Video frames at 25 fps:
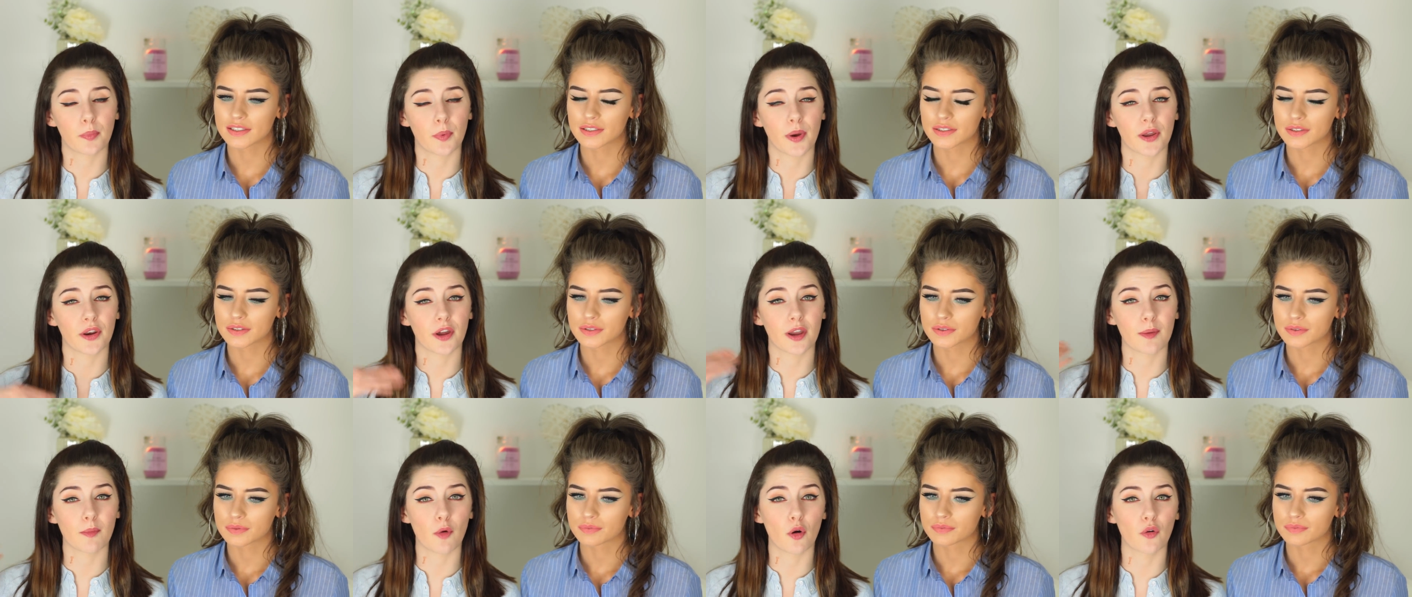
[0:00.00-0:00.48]

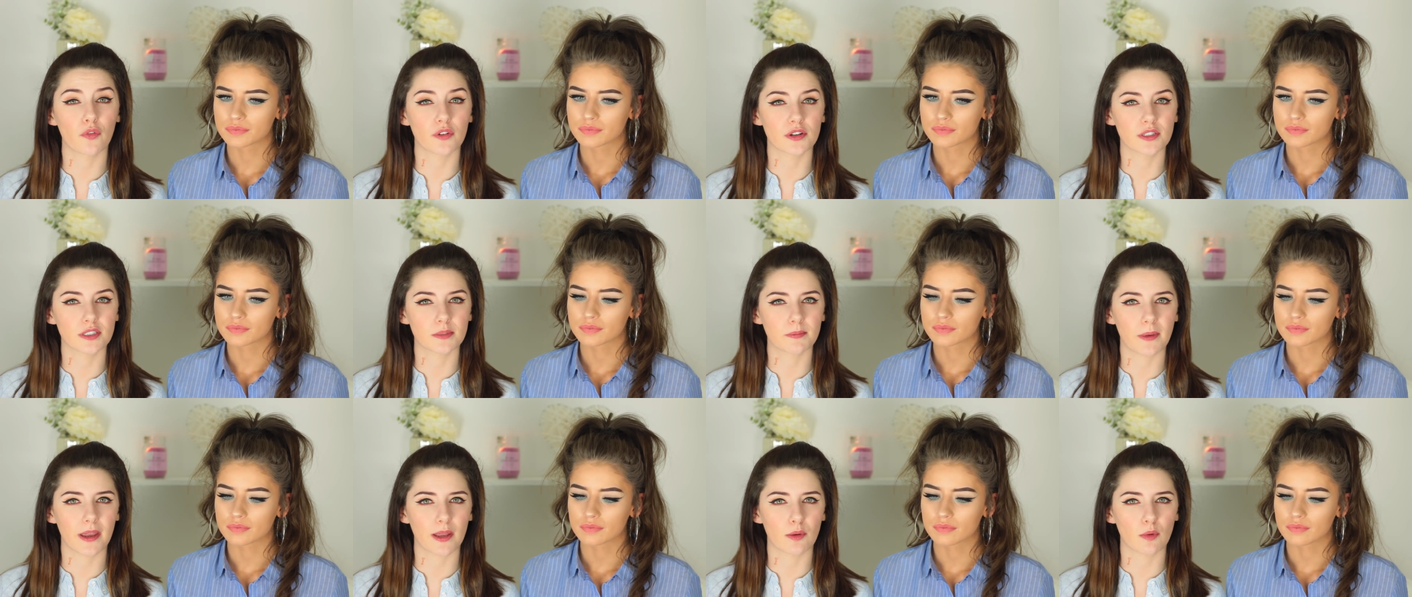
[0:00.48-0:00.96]
Speaker 1: when I'm over
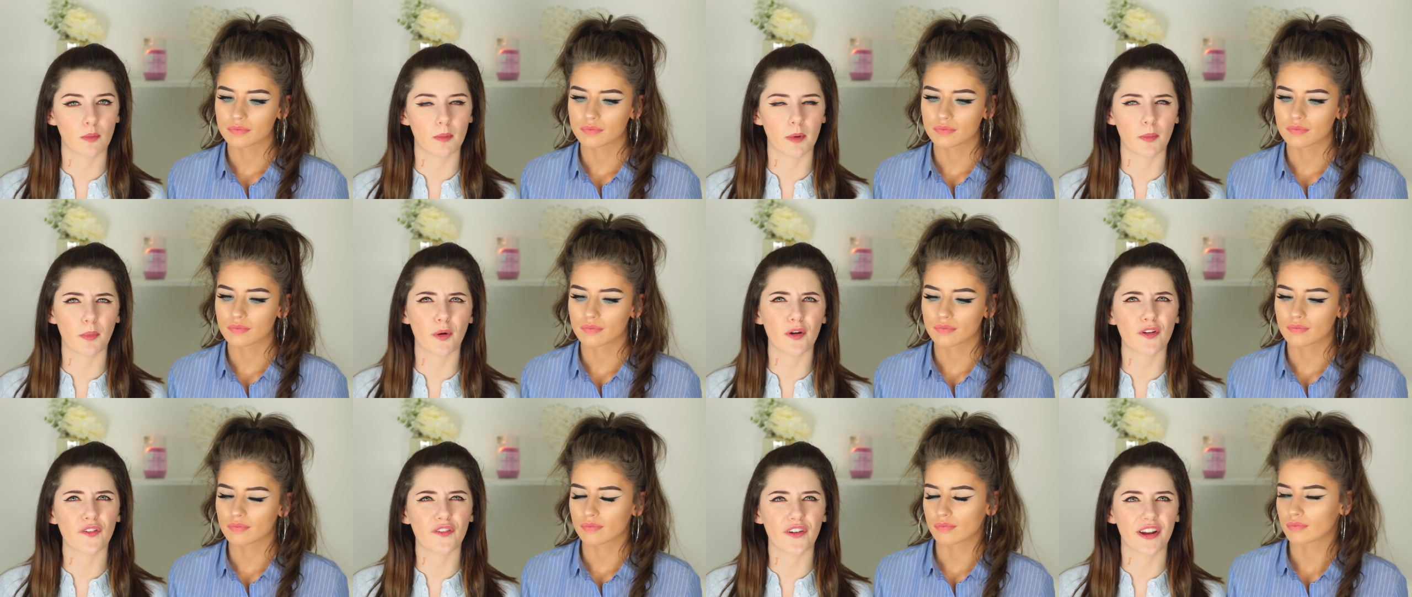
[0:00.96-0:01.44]
in Spain with my
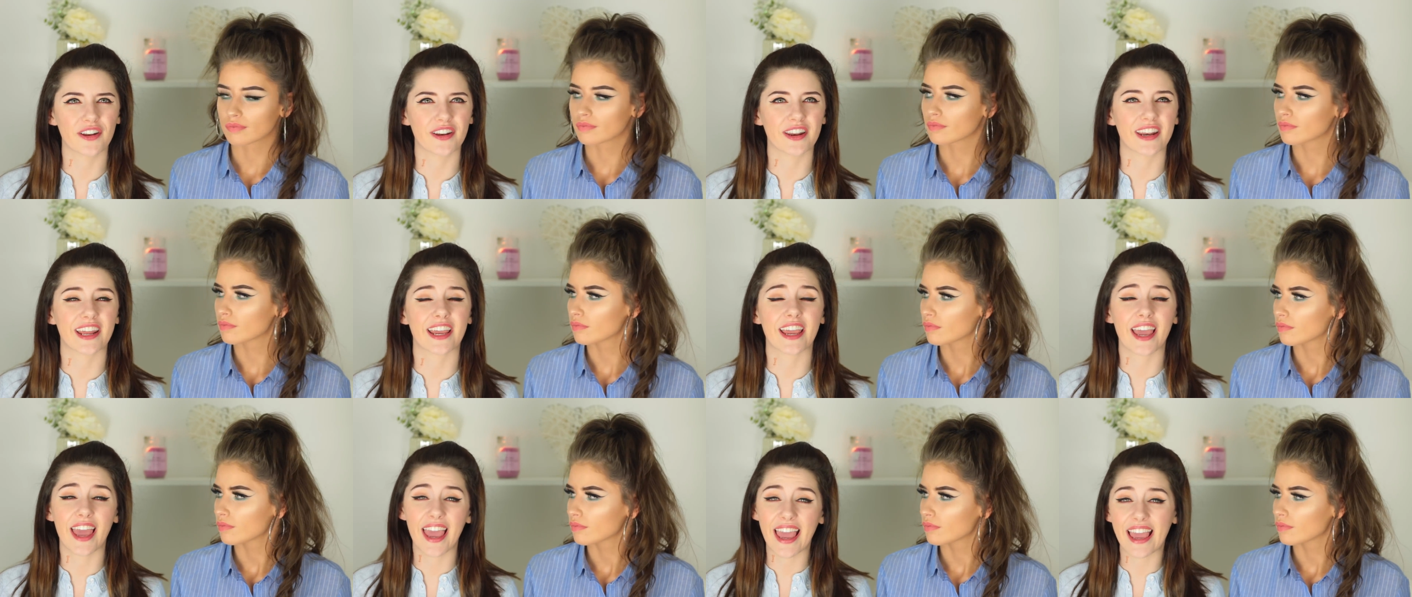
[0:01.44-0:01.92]
boyfriend, and
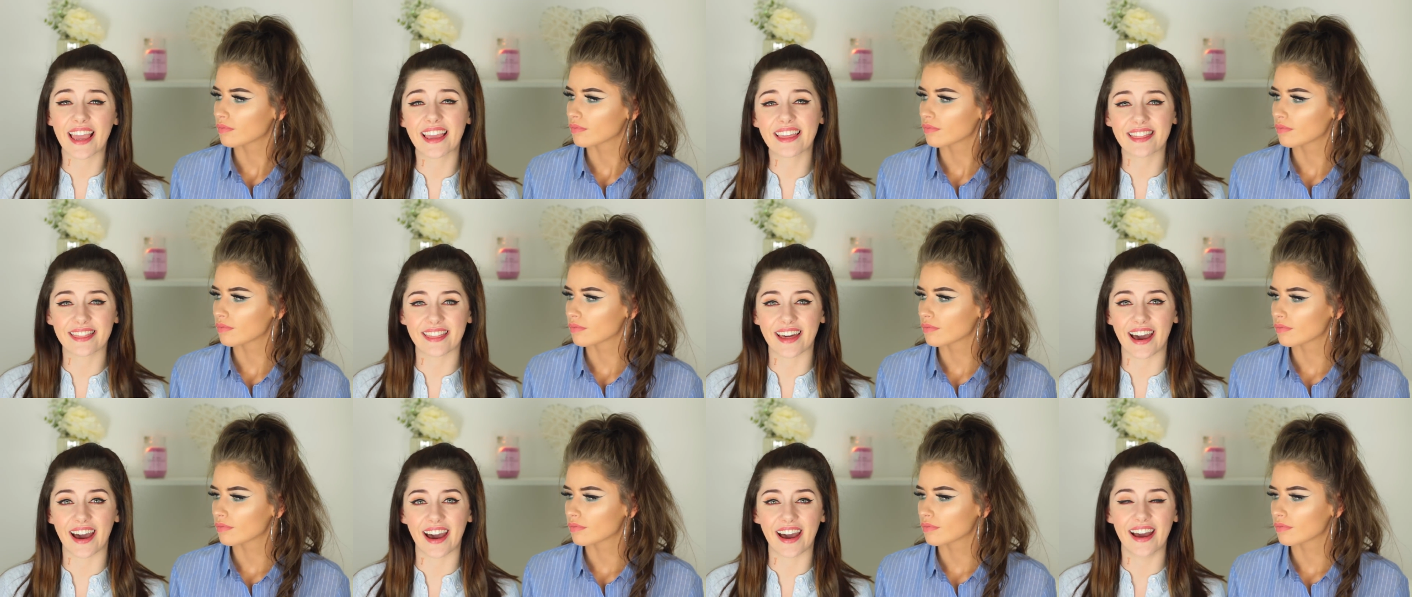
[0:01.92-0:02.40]
I
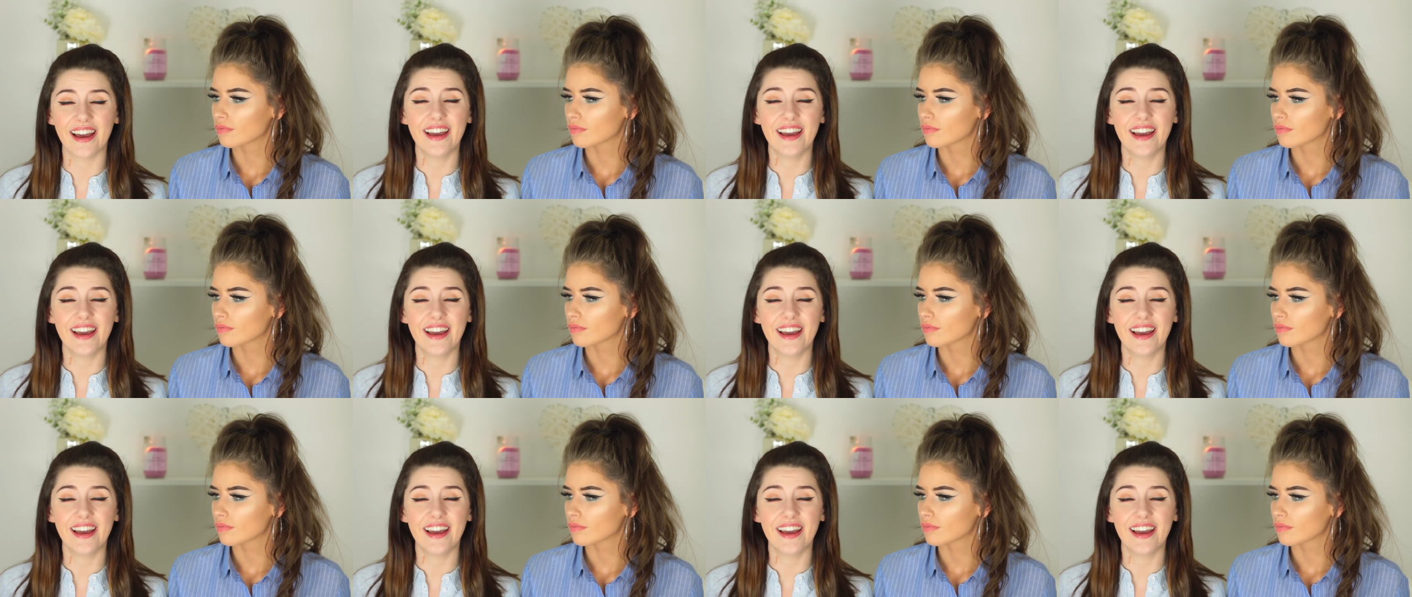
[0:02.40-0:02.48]
hate that.